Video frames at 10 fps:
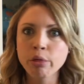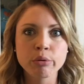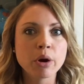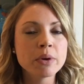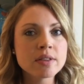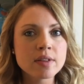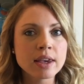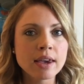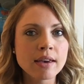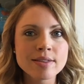throw in
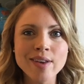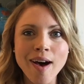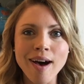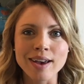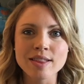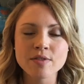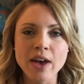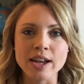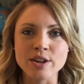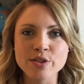singing a song. It's
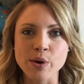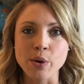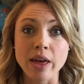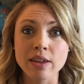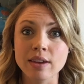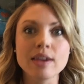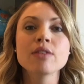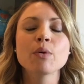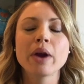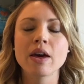fun. So I think
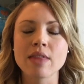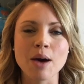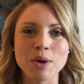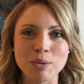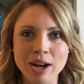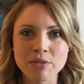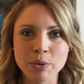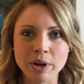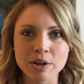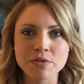either way on that one,
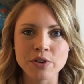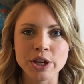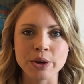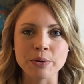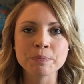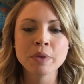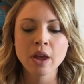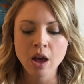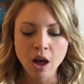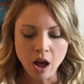whatever works for you.
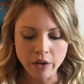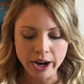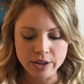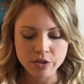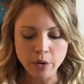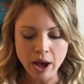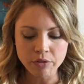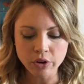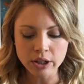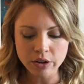All right, so
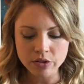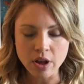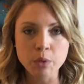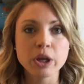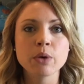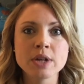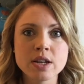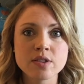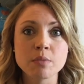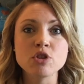after our little song, we go
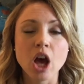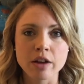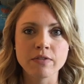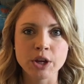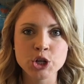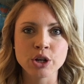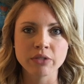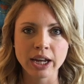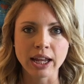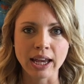into some nonfiction
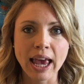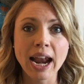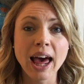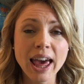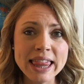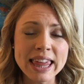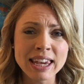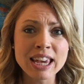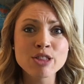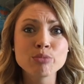reading. And I
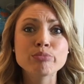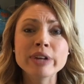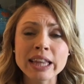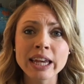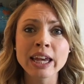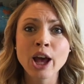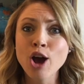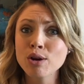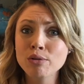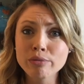think it's really
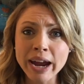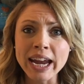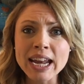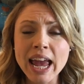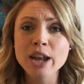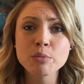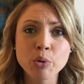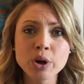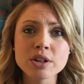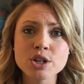great and
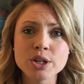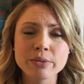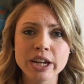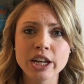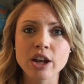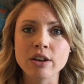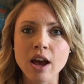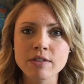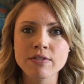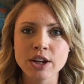important to read
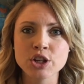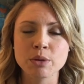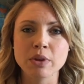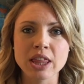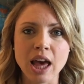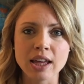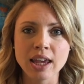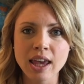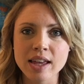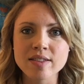nonfiction with young
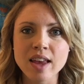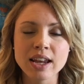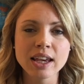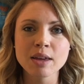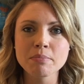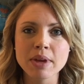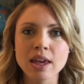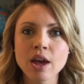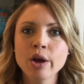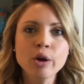kids, and it can be